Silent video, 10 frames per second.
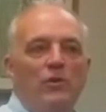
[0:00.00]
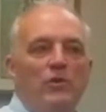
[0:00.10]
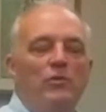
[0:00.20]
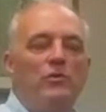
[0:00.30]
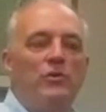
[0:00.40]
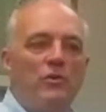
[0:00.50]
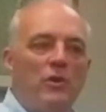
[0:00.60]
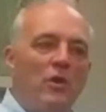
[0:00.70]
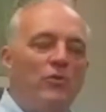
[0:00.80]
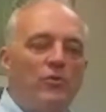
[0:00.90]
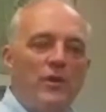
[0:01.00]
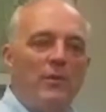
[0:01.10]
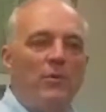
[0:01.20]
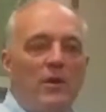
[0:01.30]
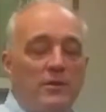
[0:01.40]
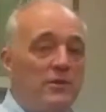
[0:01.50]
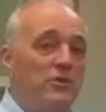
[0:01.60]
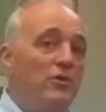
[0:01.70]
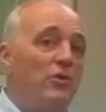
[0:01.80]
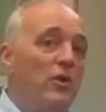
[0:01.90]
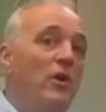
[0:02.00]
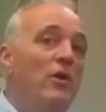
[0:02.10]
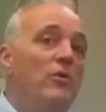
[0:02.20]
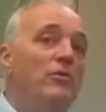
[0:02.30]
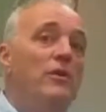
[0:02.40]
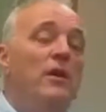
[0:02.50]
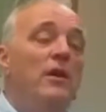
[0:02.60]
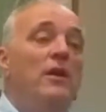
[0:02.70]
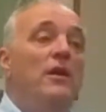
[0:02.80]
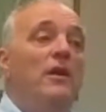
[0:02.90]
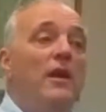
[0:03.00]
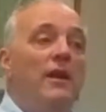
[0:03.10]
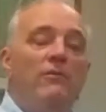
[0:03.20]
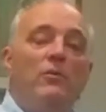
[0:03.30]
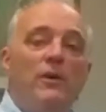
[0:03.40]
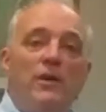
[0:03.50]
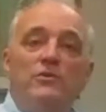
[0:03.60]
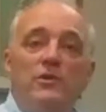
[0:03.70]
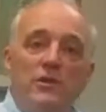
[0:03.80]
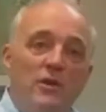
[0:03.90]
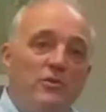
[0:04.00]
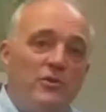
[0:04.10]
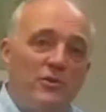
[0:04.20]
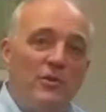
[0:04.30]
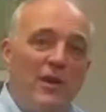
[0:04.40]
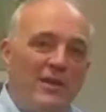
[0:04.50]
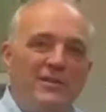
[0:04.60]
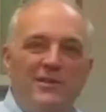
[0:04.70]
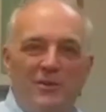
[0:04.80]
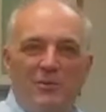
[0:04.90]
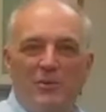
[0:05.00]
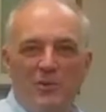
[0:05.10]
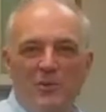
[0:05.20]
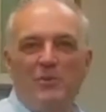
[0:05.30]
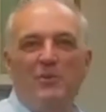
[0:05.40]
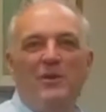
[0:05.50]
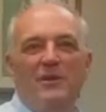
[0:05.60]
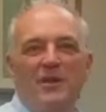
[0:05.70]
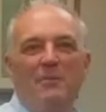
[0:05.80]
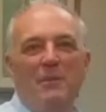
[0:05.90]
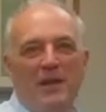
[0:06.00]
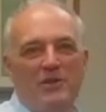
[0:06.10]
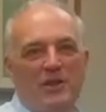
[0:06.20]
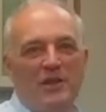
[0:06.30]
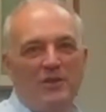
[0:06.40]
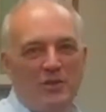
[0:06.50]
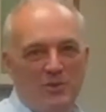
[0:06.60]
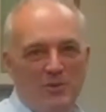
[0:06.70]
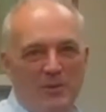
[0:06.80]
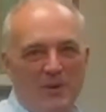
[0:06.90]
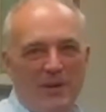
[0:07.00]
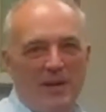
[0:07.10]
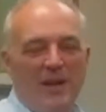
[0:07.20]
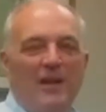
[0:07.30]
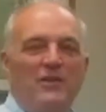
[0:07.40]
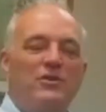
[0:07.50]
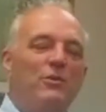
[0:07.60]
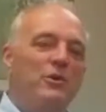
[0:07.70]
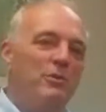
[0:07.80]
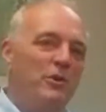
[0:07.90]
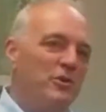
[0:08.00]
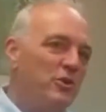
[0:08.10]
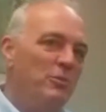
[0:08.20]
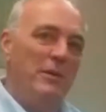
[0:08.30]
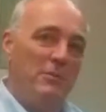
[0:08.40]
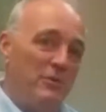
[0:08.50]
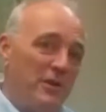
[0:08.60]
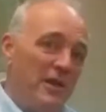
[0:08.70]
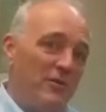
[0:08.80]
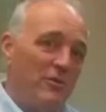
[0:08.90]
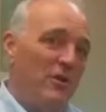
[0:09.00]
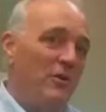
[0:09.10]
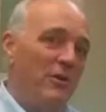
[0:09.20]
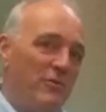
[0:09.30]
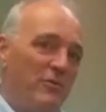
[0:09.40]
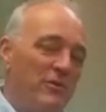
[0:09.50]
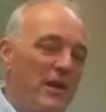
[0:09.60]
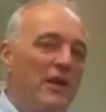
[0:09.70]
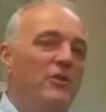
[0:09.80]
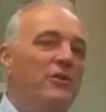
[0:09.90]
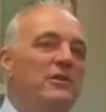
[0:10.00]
When you go through that process on your own, everyone else that knows you has to deal with you not managing it too. And so when you put two people together going through that, you